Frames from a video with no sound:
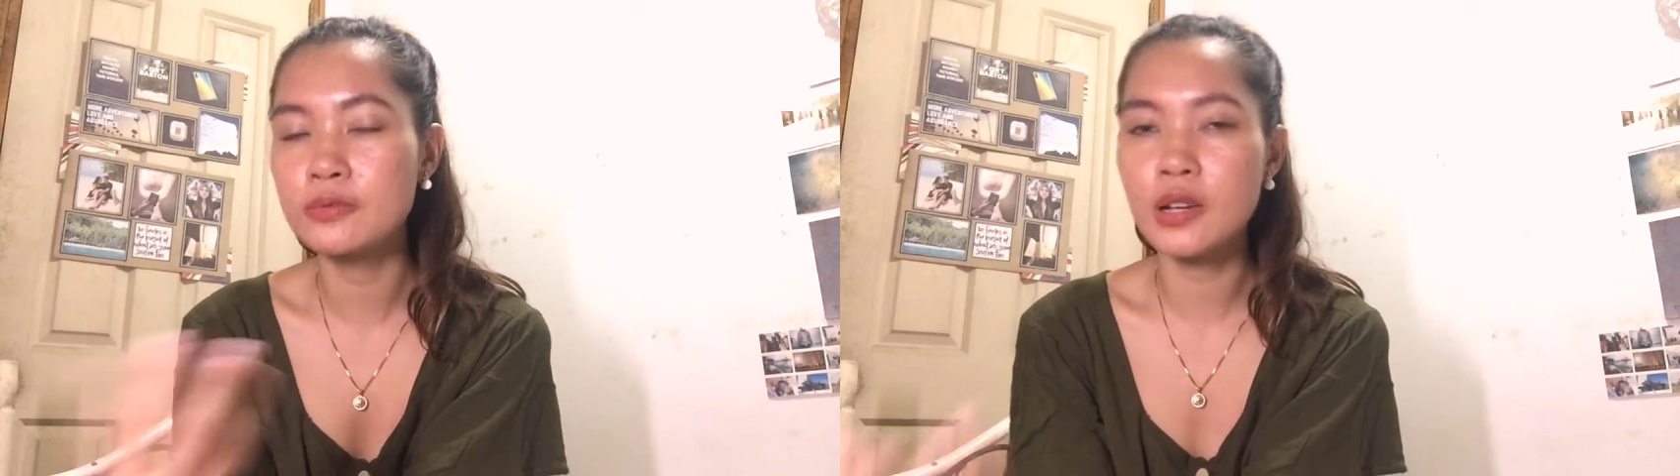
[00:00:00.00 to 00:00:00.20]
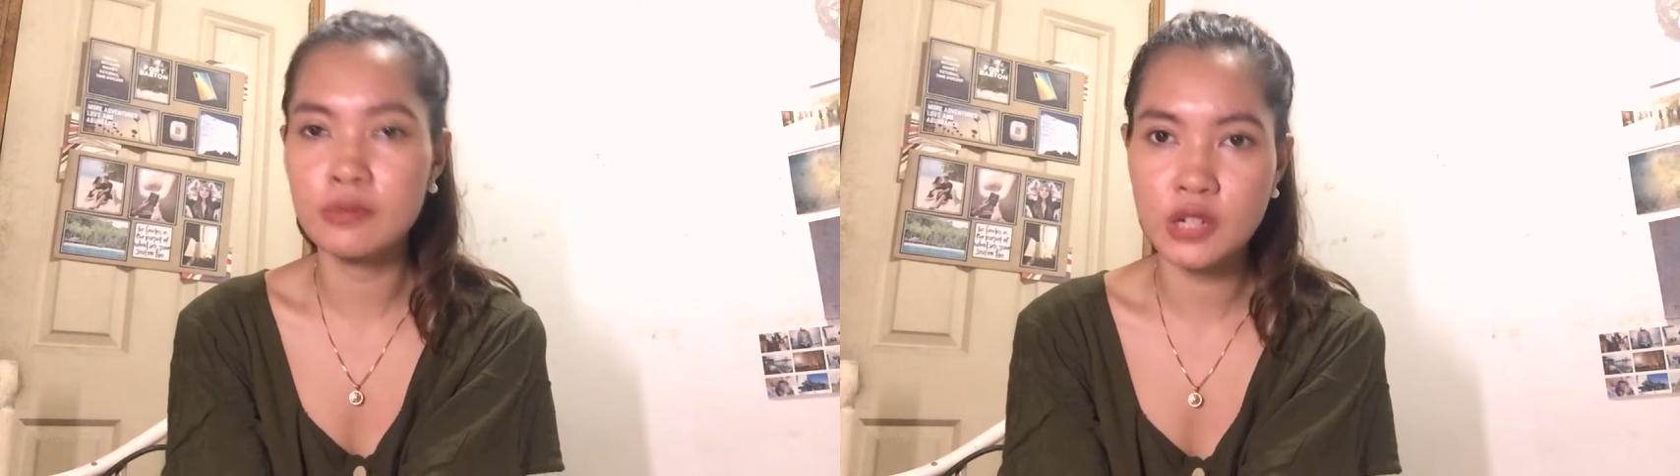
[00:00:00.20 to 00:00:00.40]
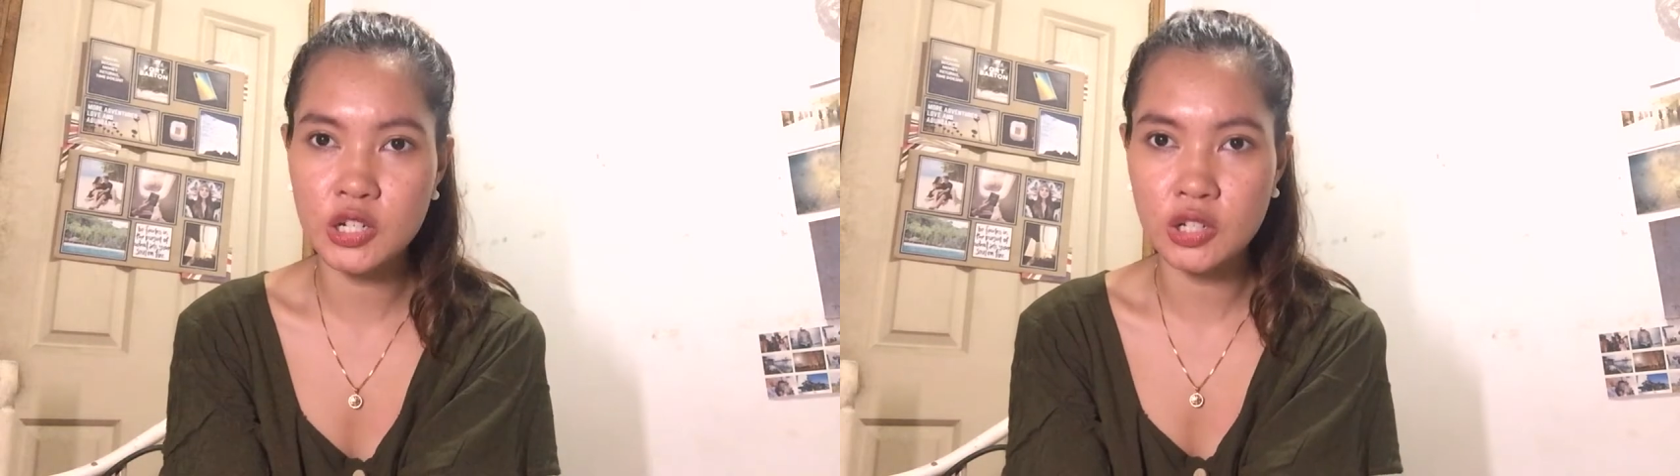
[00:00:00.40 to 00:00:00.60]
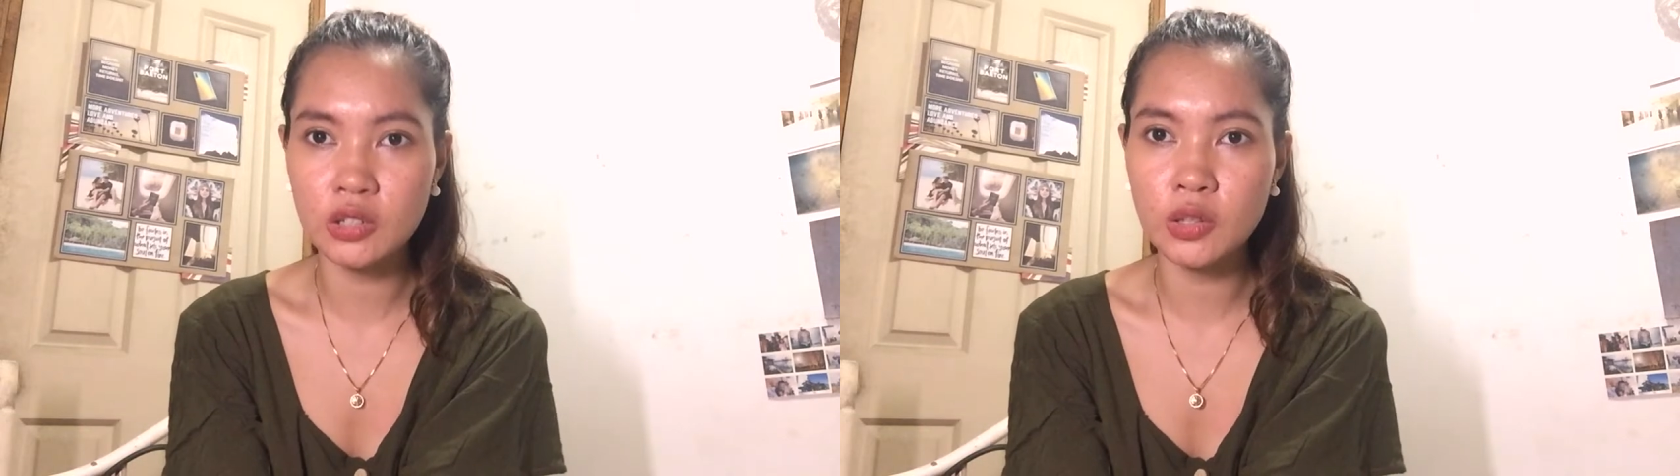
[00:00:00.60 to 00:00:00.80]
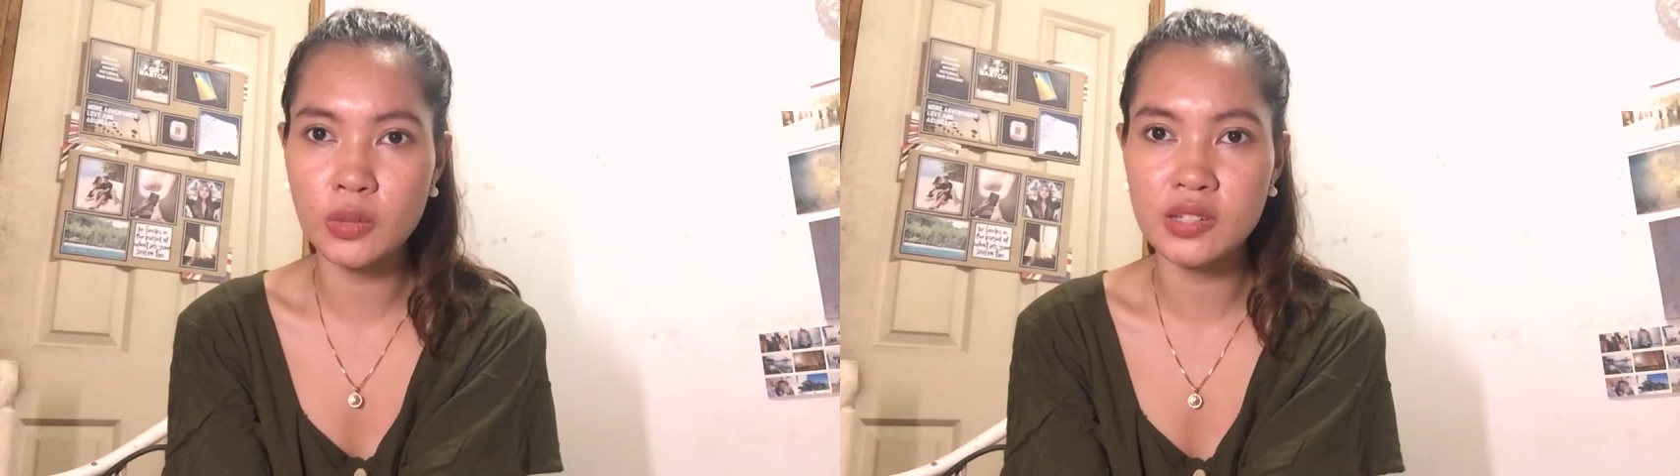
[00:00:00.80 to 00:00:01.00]
vibration
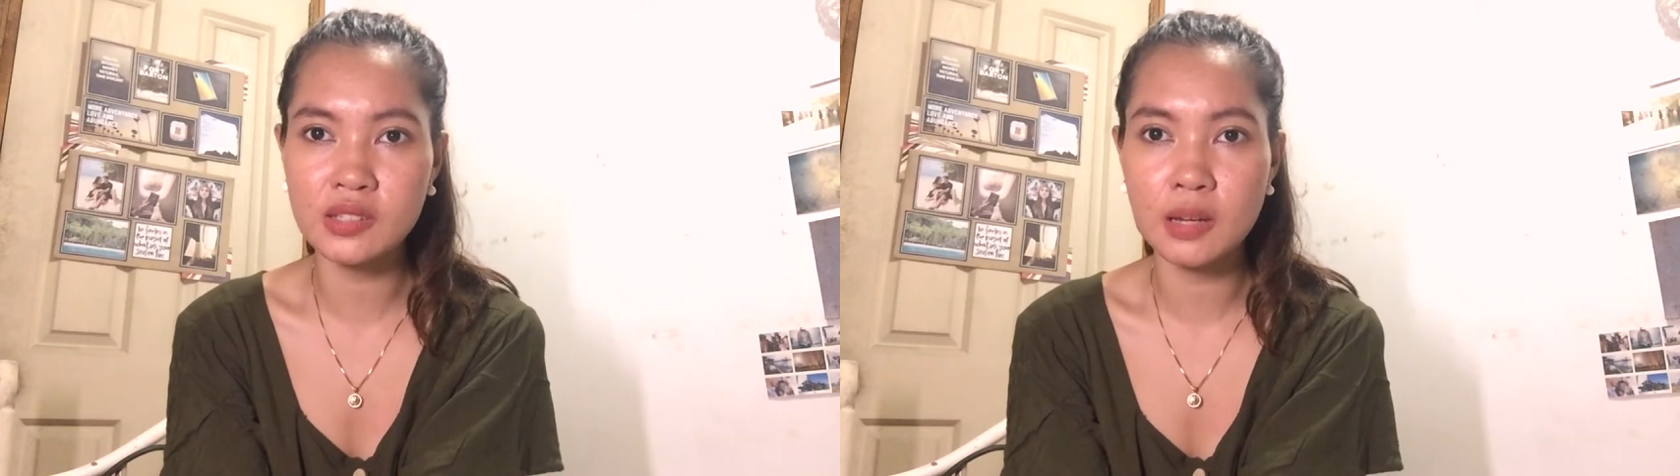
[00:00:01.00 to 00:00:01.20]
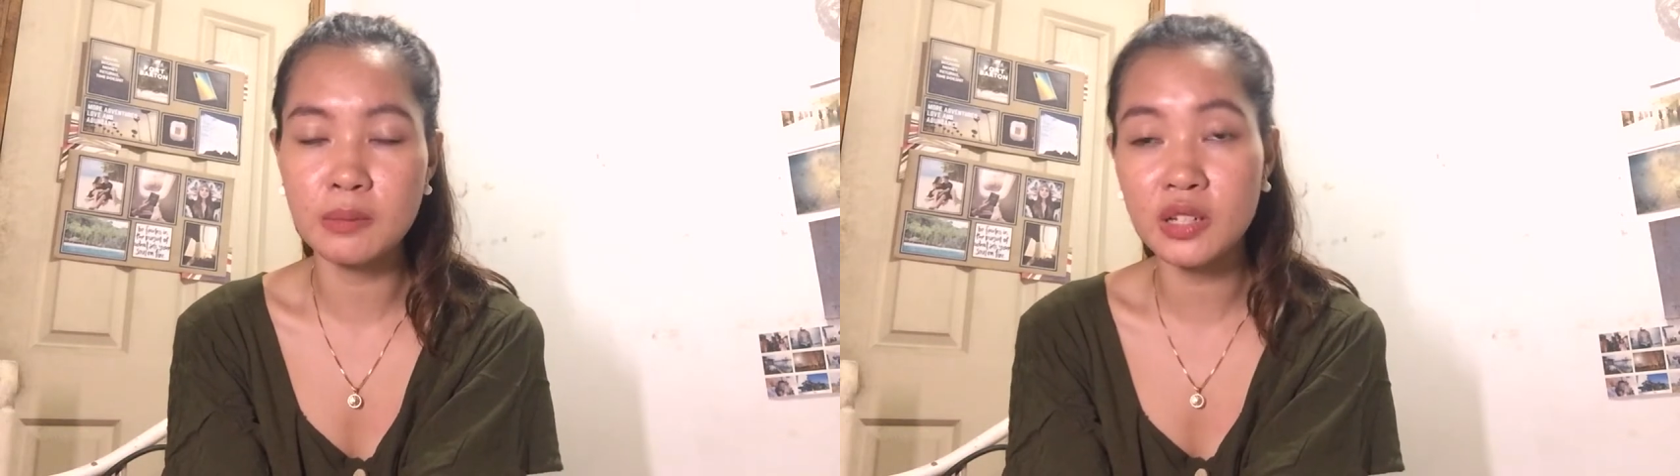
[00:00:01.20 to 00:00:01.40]
towards them,